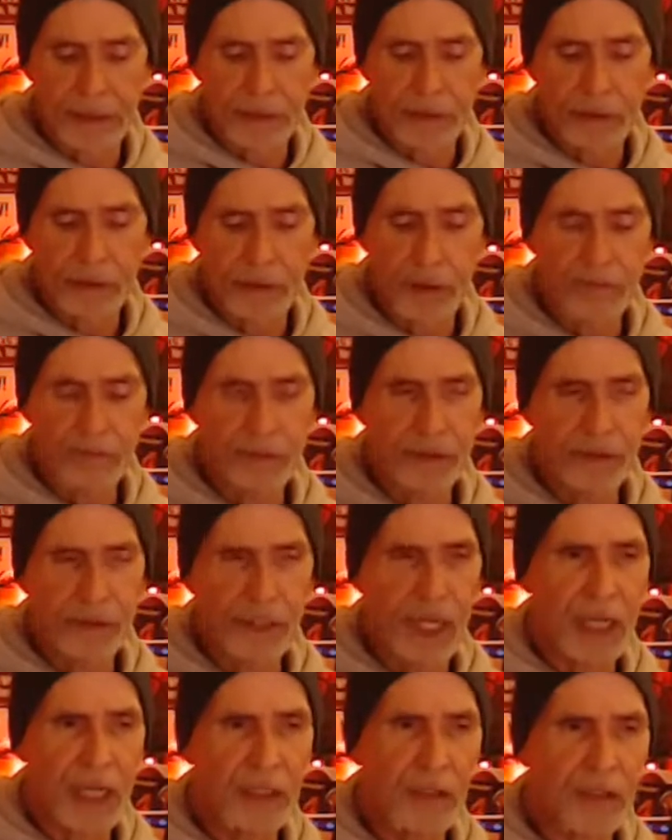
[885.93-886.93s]
Crawford
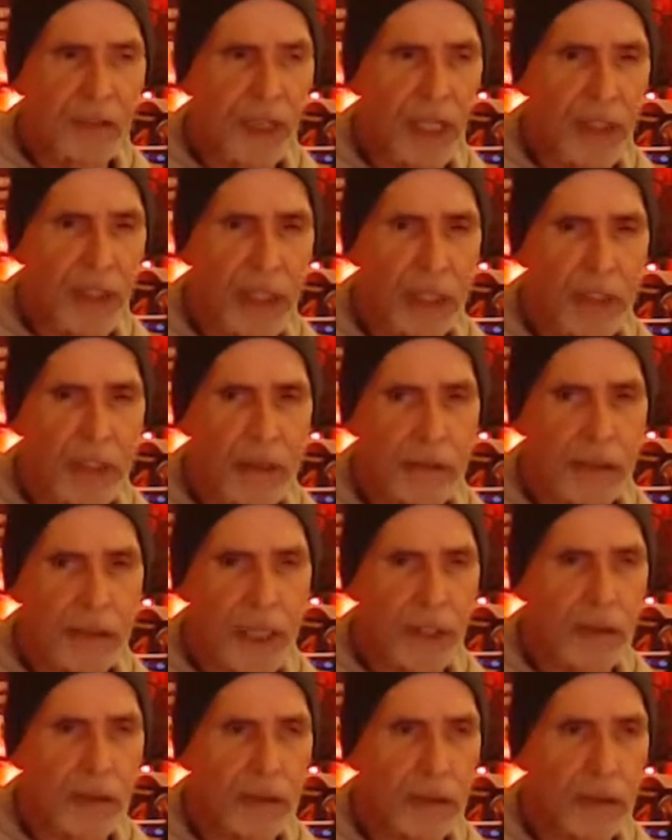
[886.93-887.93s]
shaking his head like he's
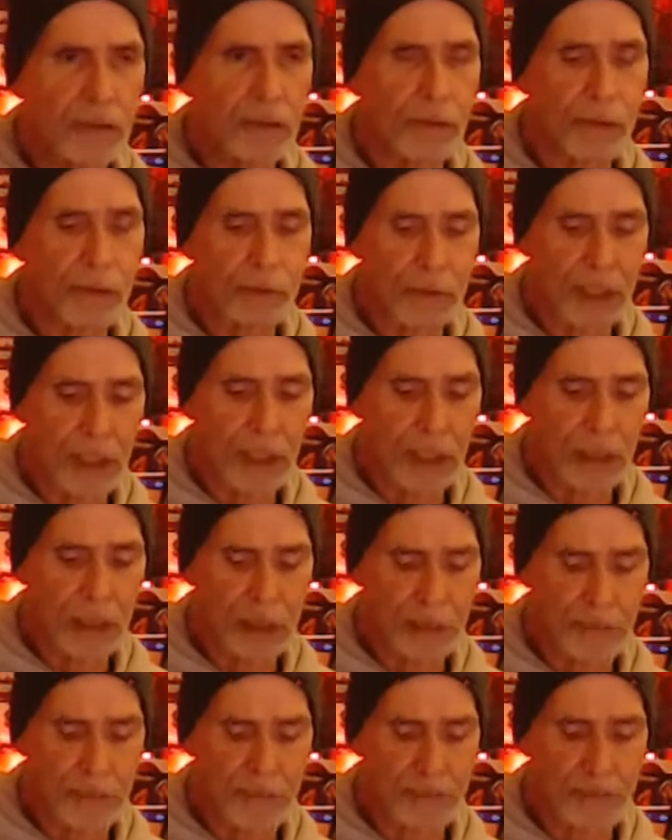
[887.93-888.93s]
saying, "You didn't hurt me."
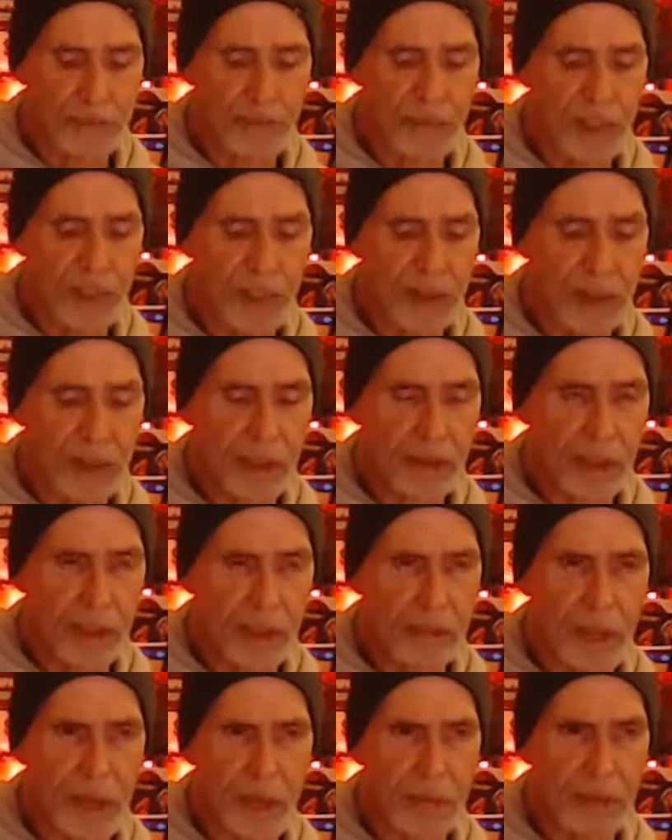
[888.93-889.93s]

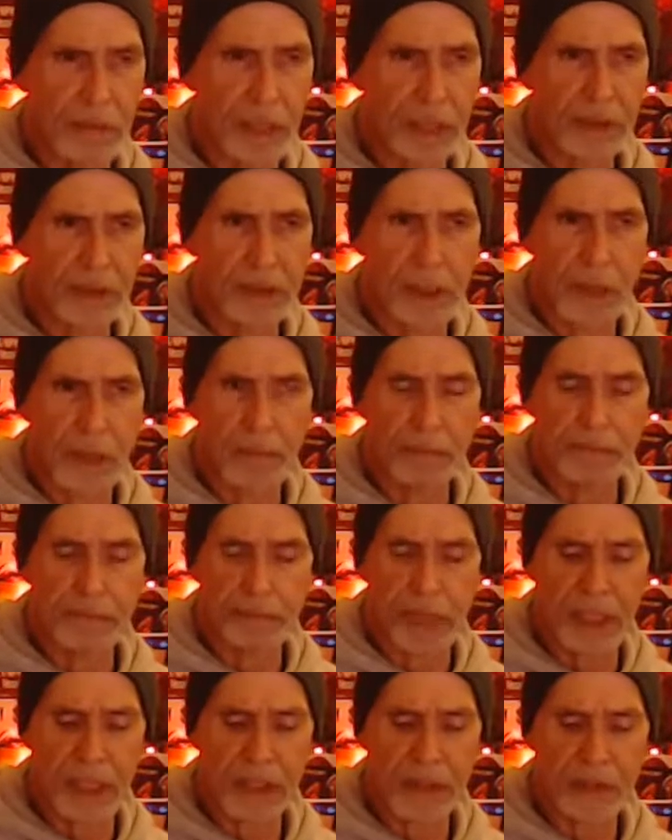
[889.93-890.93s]
Bud
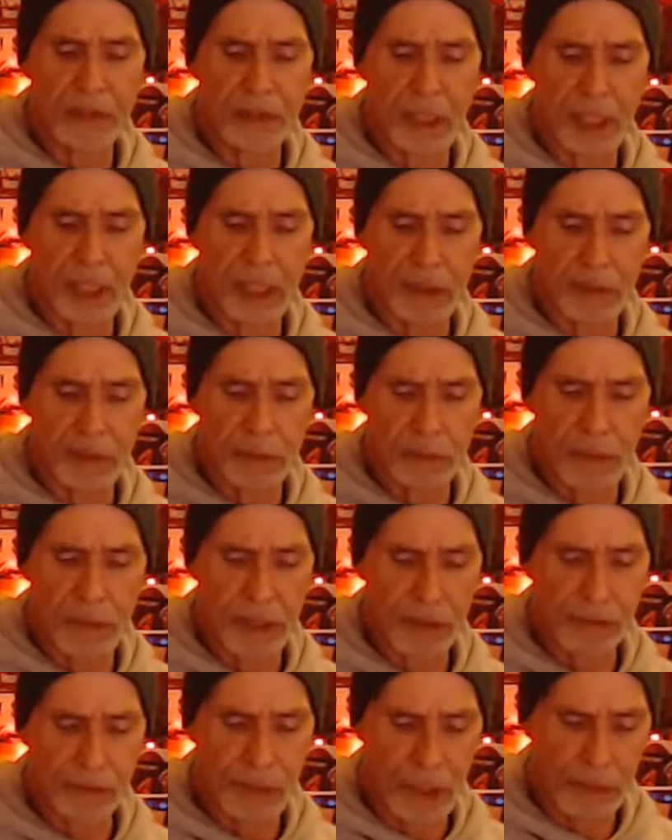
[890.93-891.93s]
Bud's
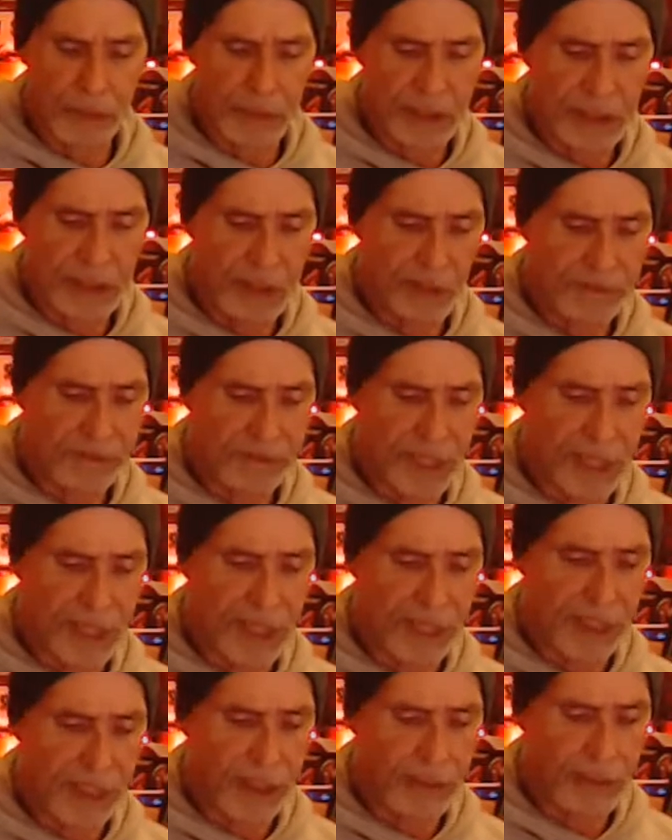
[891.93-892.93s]
trying to be the tough guy
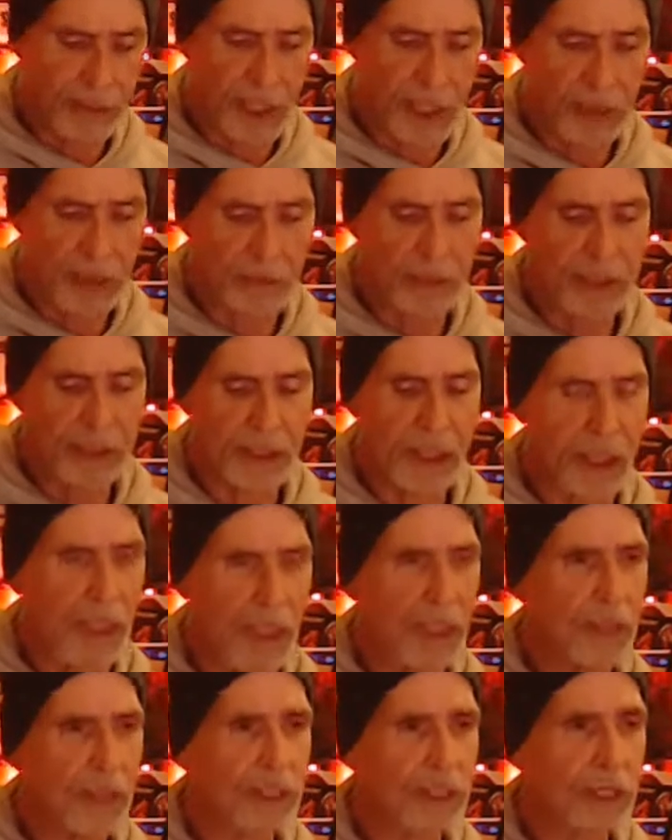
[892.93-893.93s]
here, man.
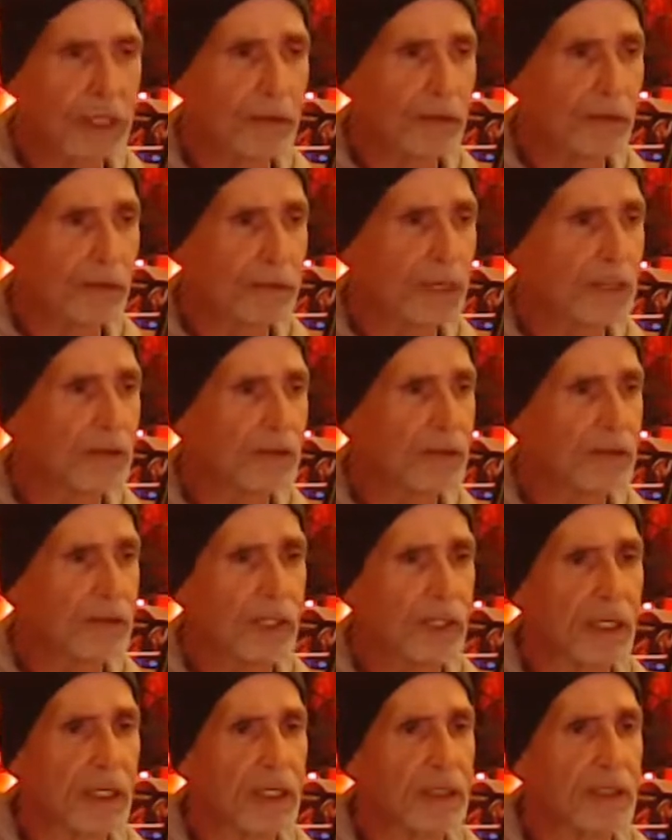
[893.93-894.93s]
But Errol Spence
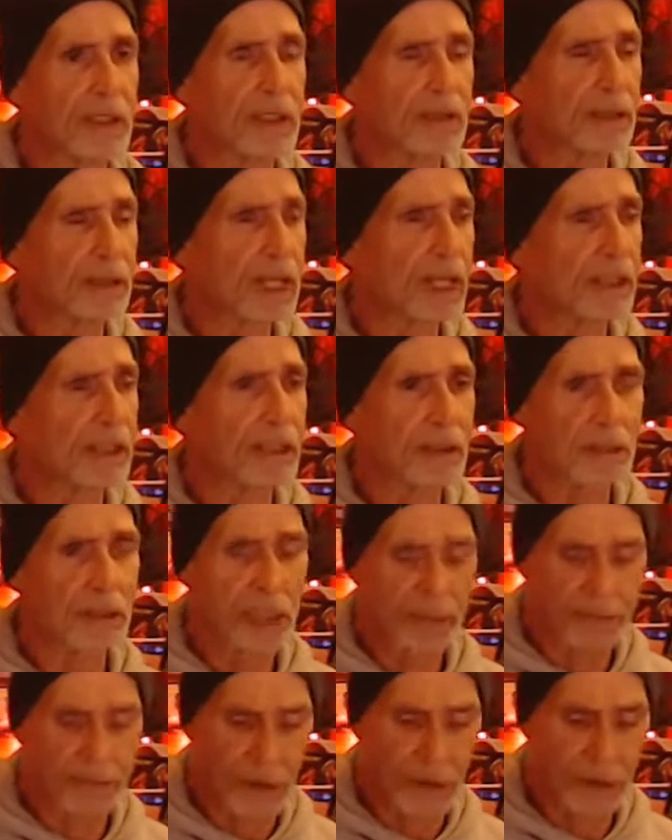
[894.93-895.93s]
is
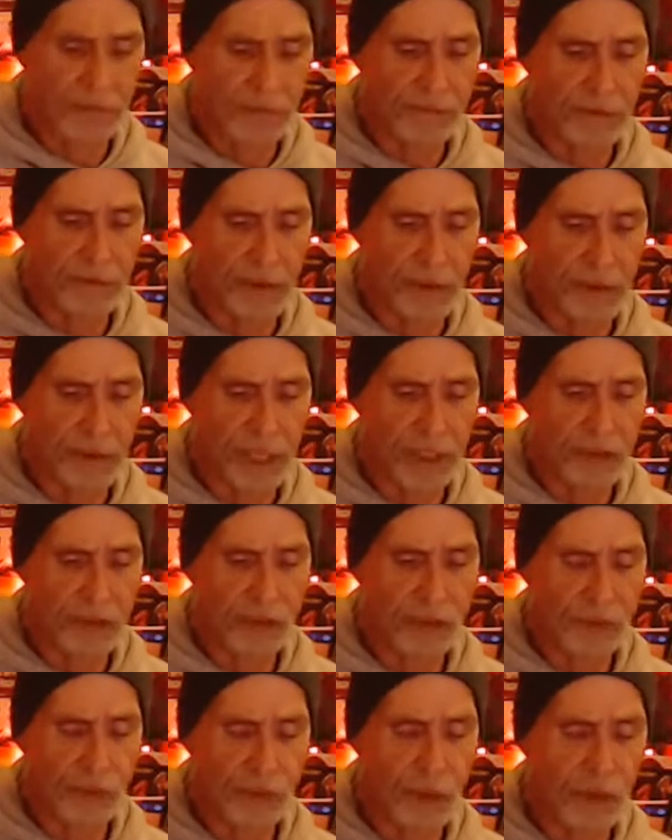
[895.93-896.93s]
not falling for it, man. He's
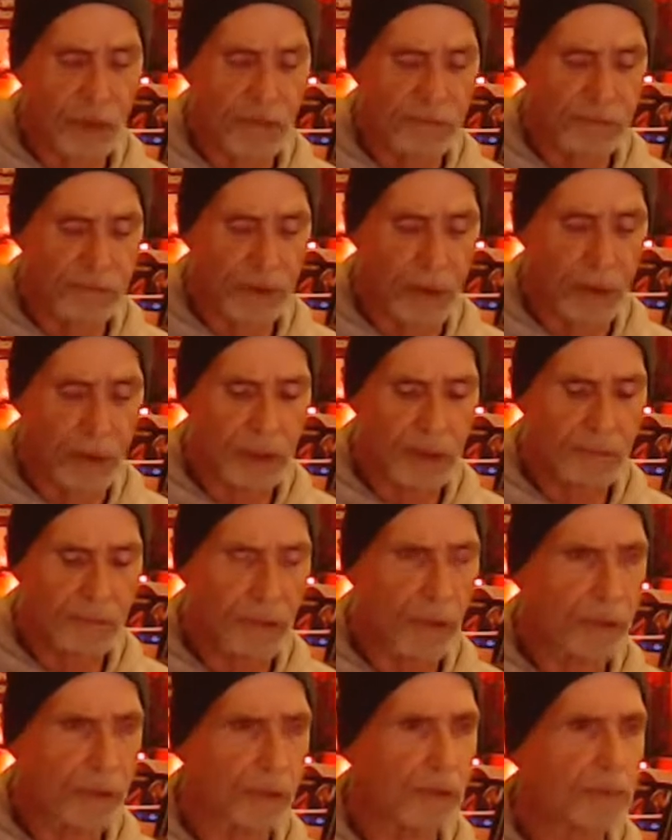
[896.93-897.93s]
just walking forward. He's
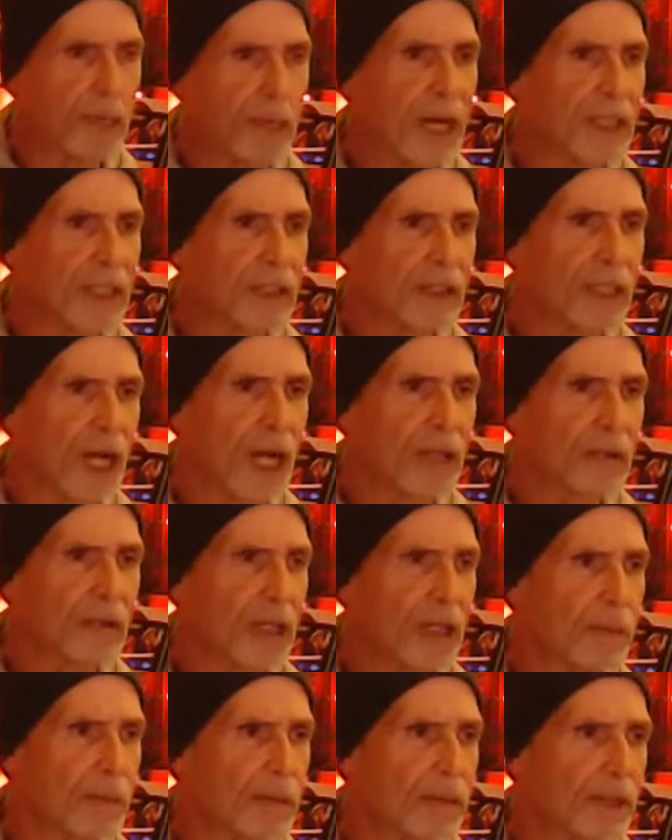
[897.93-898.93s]
throwing those body shots,
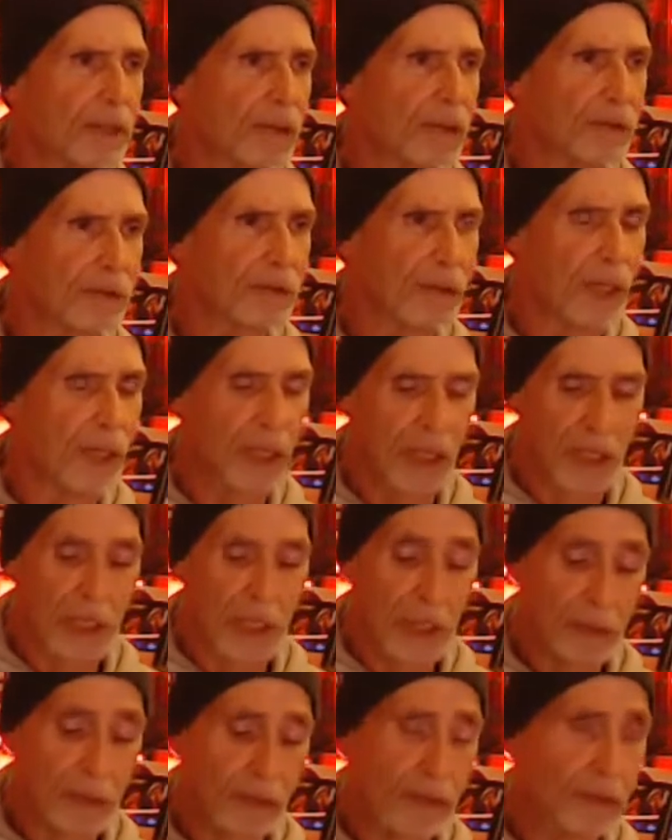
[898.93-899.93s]
the uppercuts.
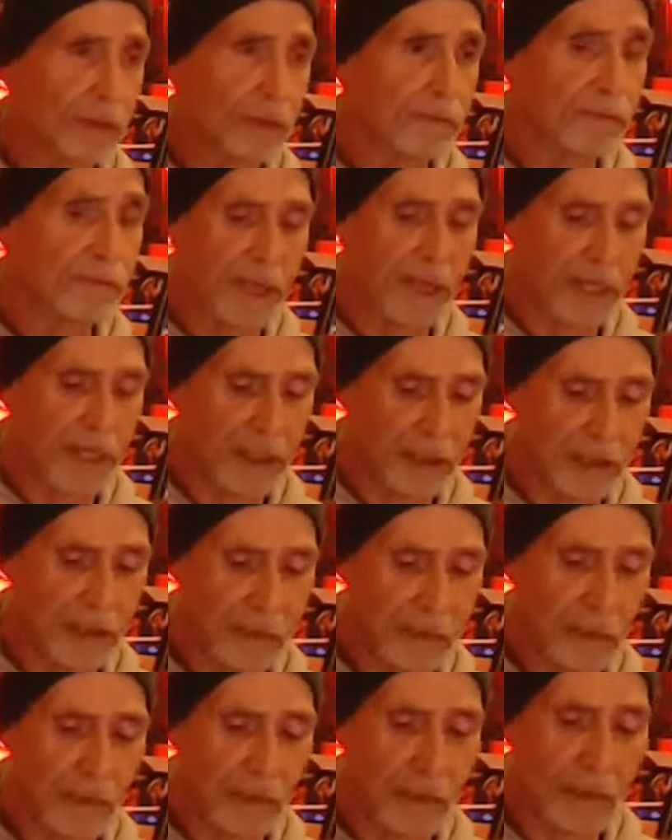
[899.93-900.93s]
This is a good fight. This is
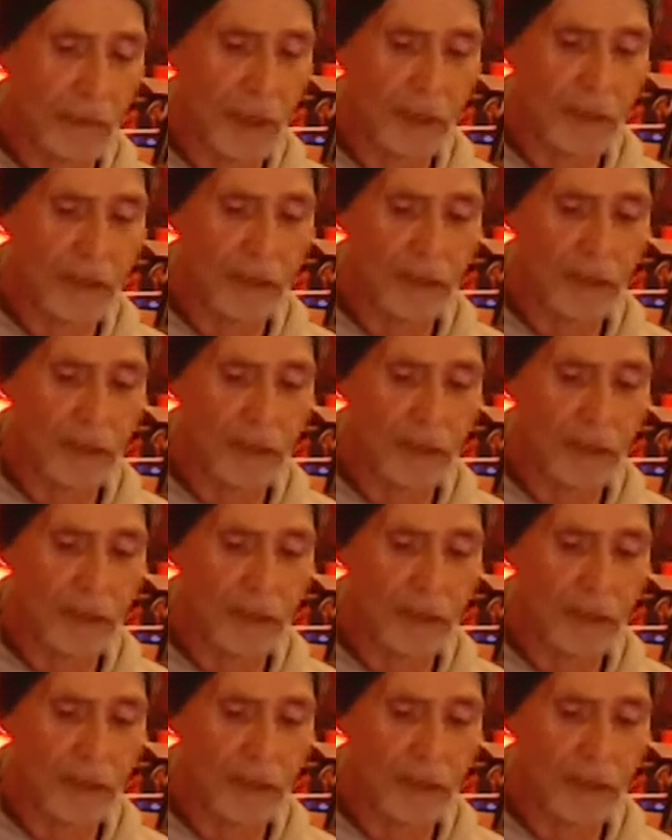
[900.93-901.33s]
the one we wanted to